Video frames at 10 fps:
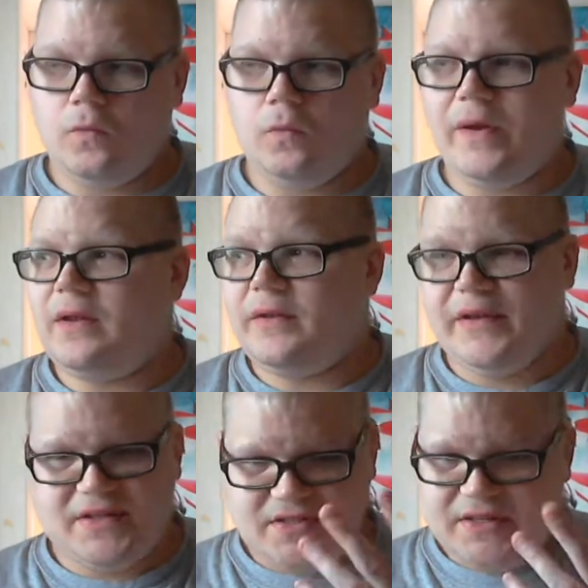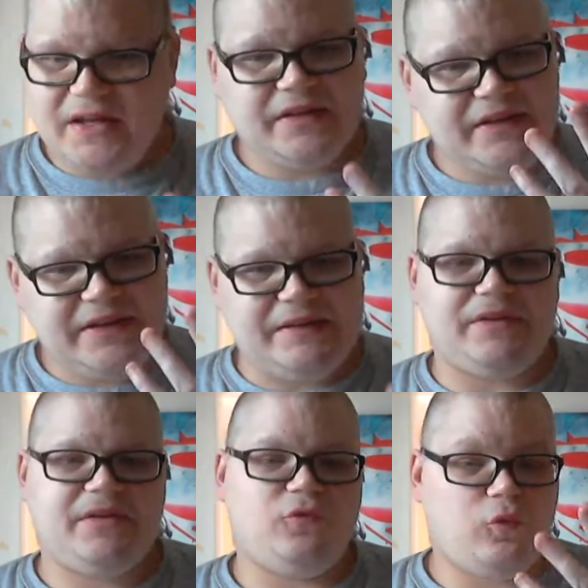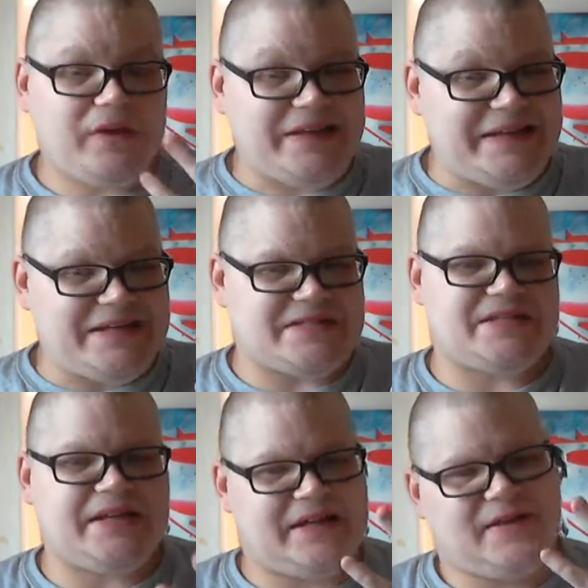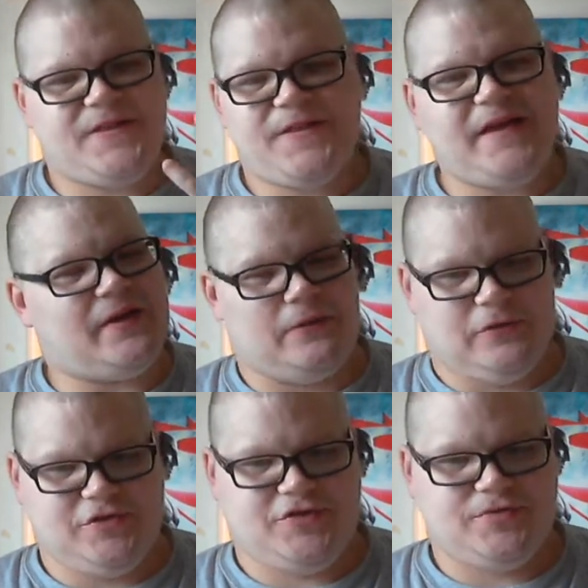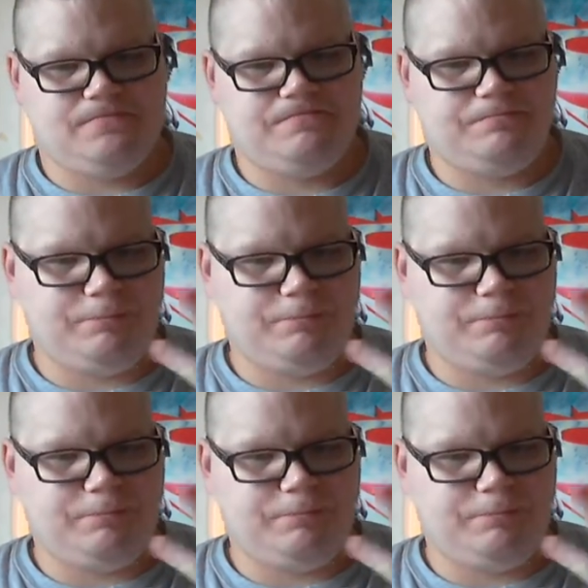well, it's not even released in theaters.